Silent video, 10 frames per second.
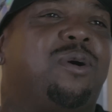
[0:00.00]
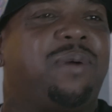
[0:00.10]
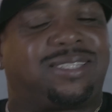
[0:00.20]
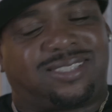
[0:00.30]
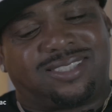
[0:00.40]
know,
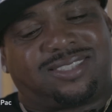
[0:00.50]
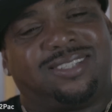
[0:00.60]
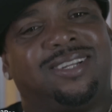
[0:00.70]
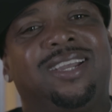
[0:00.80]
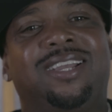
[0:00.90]
my
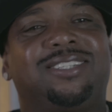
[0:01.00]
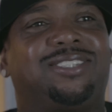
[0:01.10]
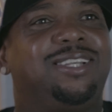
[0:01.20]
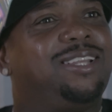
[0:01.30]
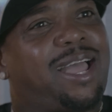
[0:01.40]
sister,
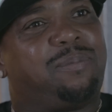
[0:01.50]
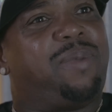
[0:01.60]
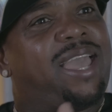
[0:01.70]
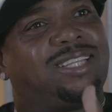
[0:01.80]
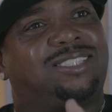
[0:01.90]
she like
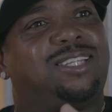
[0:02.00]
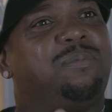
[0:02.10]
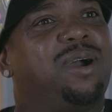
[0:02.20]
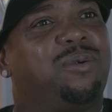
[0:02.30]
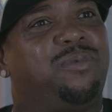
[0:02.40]
bandaged
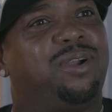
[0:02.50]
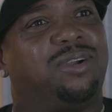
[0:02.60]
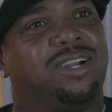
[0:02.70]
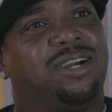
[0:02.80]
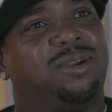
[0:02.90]
him up real
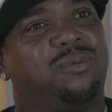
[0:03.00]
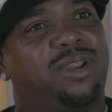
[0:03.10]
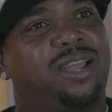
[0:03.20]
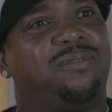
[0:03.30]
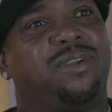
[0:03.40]
good or
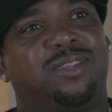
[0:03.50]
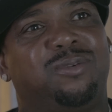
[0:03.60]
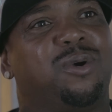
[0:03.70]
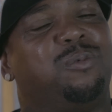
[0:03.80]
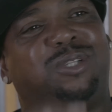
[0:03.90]
whatever. And, you
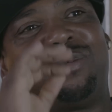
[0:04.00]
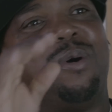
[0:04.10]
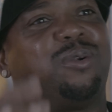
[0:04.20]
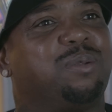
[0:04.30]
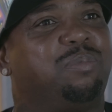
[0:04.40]
know, we
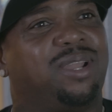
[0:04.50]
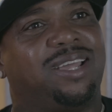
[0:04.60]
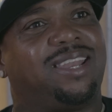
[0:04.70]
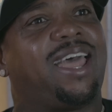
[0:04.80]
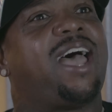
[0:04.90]
smoked a
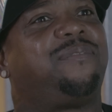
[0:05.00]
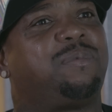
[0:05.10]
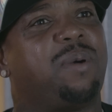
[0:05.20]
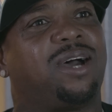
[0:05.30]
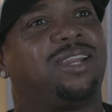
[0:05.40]
blunt and laughed
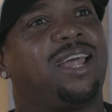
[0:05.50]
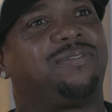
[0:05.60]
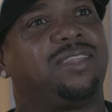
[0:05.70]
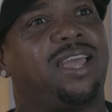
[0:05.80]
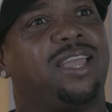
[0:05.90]
about it
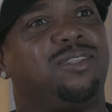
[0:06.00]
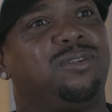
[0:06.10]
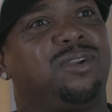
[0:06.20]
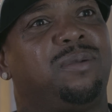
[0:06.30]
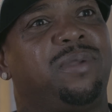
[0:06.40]
after that. You
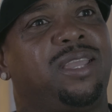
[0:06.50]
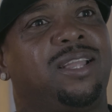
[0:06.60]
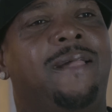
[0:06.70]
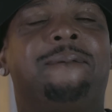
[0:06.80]
know what I mean?